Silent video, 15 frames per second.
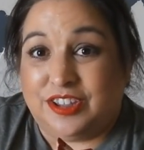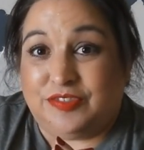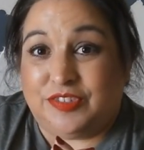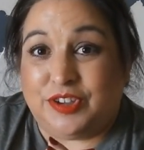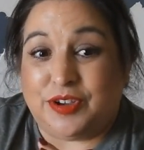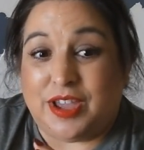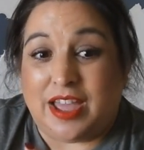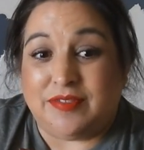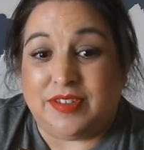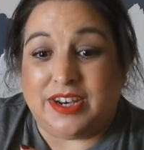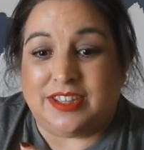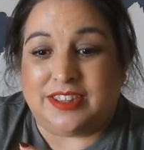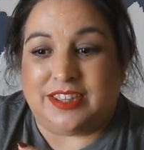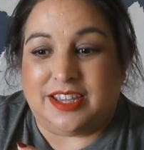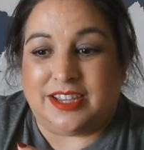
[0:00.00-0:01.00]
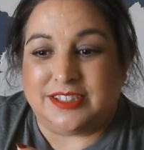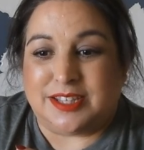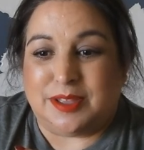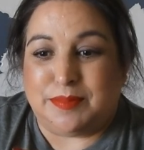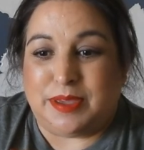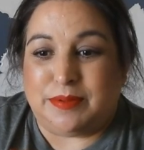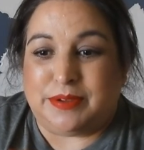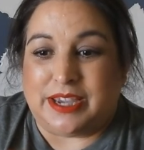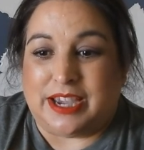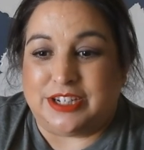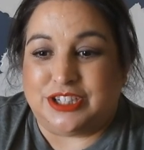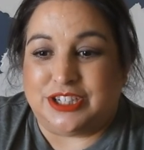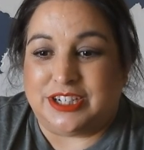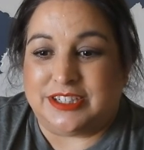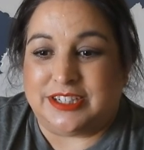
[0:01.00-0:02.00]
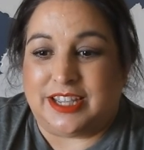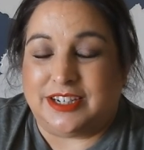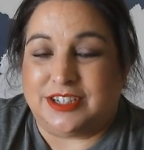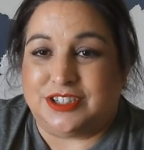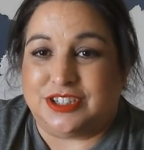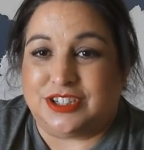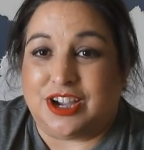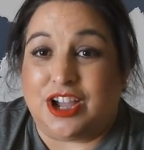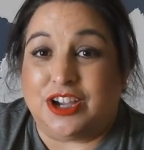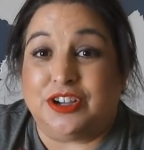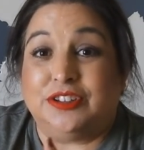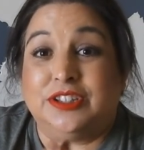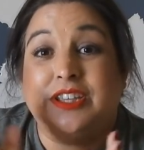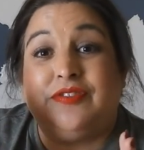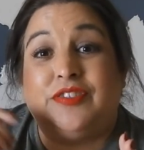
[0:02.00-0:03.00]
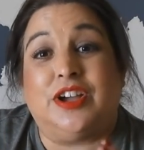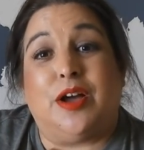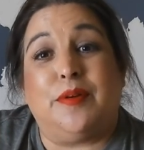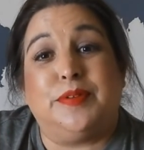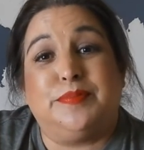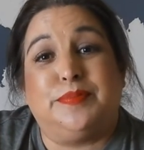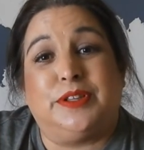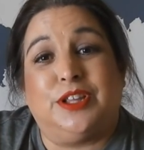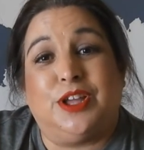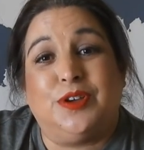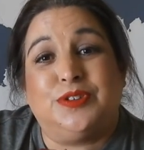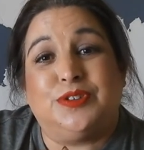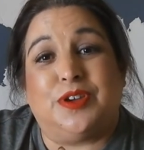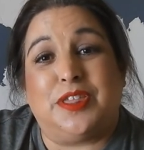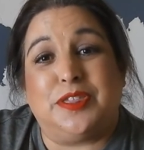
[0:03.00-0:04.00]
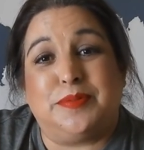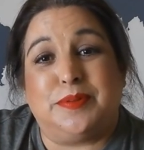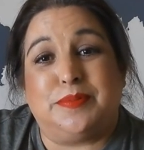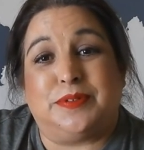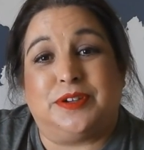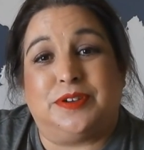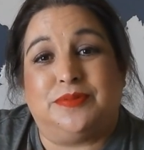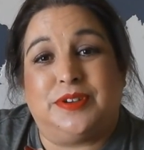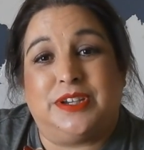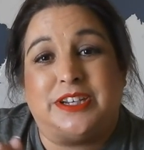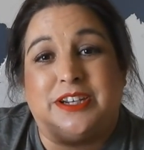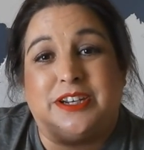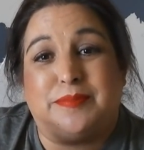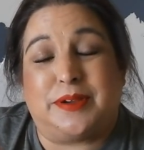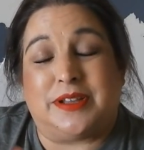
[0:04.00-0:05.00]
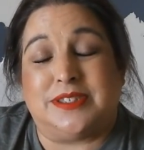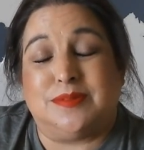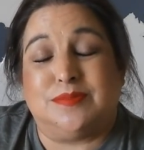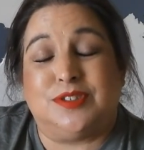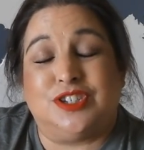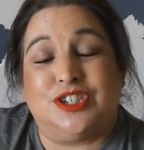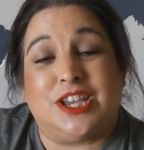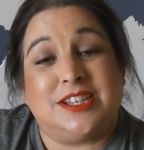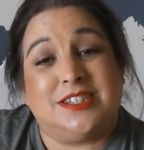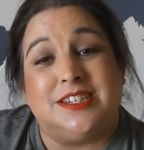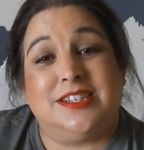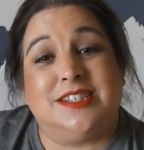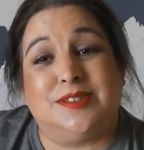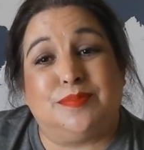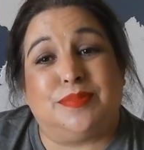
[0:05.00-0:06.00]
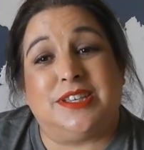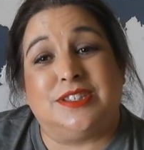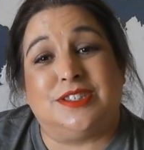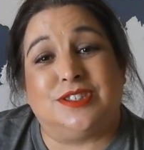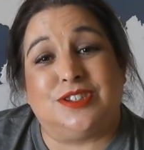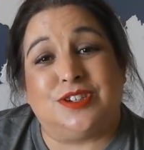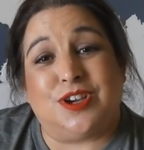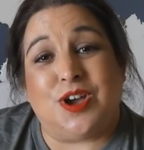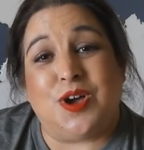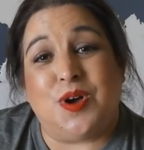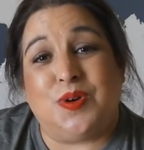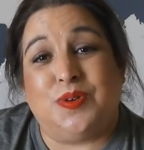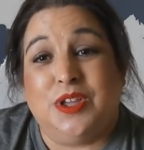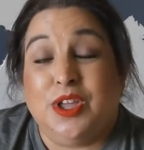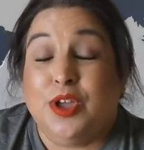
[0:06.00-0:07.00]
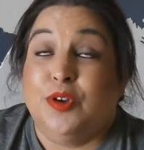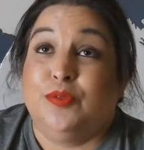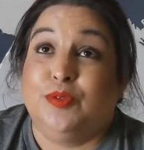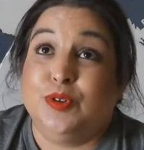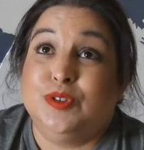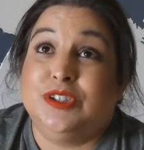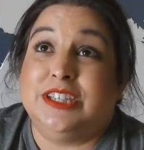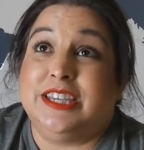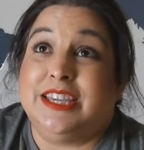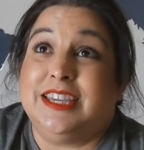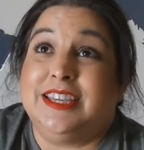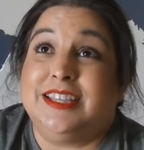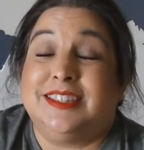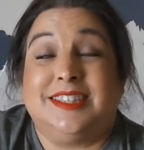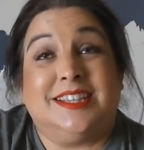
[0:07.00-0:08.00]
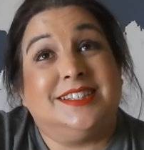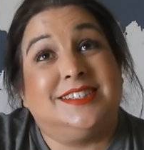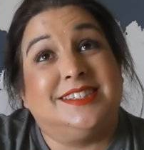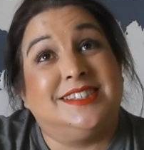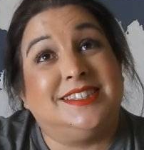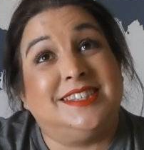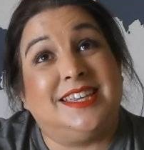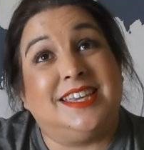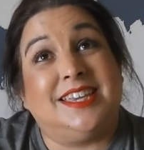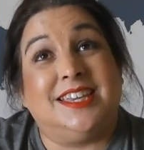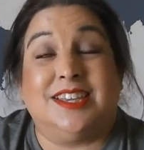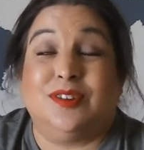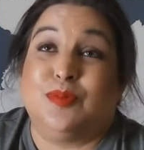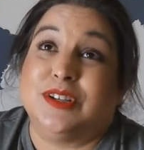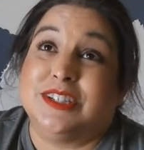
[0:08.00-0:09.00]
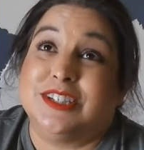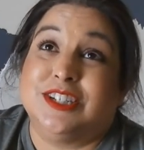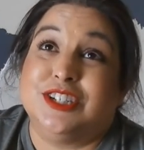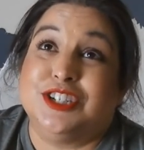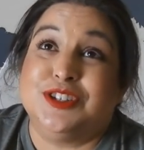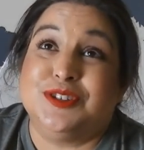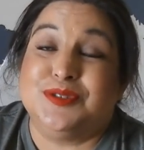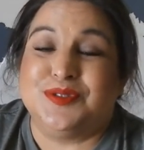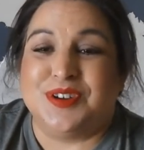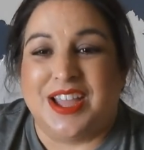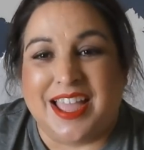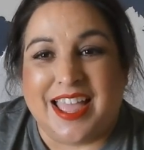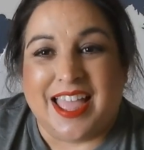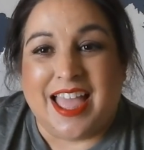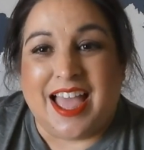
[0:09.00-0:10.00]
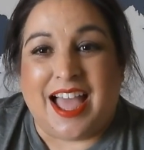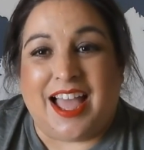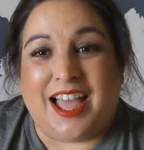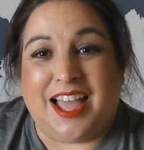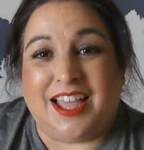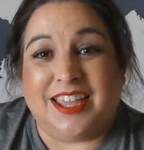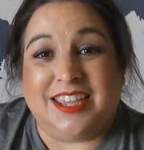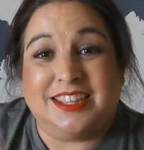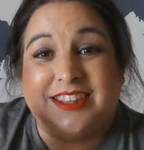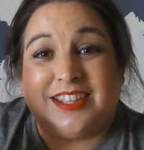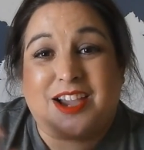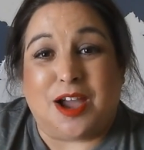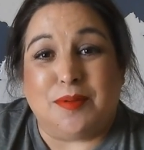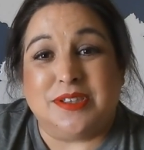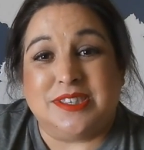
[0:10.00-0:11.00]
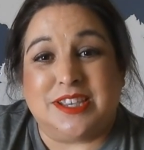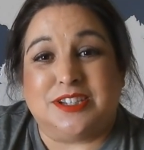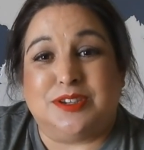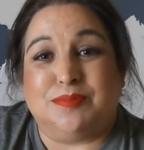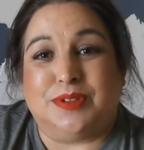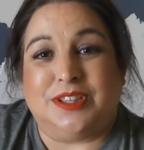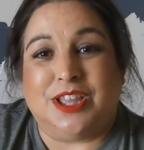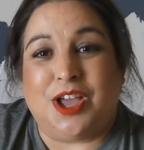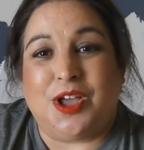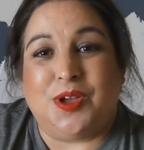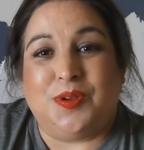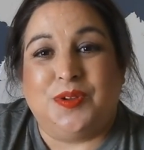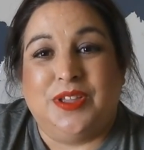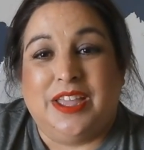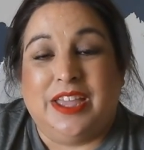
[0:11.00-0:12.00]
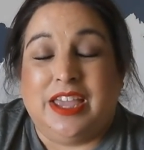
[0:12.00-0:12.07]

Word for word: If you have any things that maybe I should have done in Chicago, leave a comment below so other people can read it about some suggestions, places to go, food to eat, things to see, what to do, uh, in the comment section below.